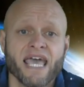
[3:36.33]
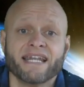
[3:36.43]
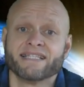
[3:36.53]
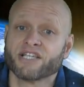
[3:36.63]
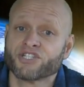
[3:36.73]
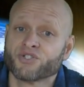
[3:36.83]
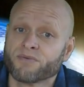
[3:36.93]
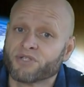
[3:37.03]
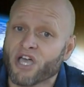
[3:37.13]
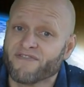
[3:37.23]
in addition
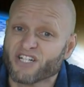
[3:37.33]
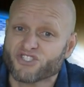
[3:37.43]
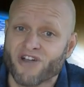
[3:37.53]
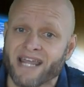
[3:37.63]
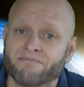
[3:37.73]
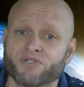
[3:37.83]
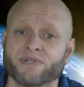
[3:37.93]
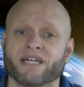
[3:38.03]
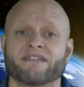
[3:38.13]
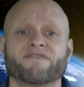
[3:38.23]
to observing a trend
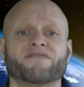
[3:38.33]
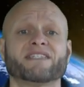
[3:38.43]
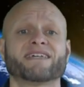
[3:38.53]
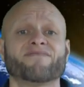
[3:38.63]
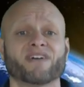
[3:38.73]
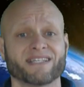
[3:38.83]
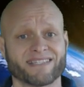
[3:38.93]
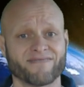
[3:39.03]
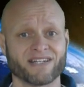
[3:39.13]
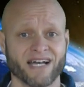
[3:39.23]
between 1957 and
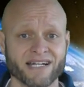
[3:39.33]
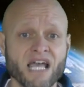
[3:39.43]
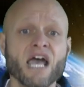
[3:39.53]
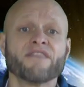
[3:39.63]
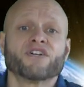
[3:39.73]
1979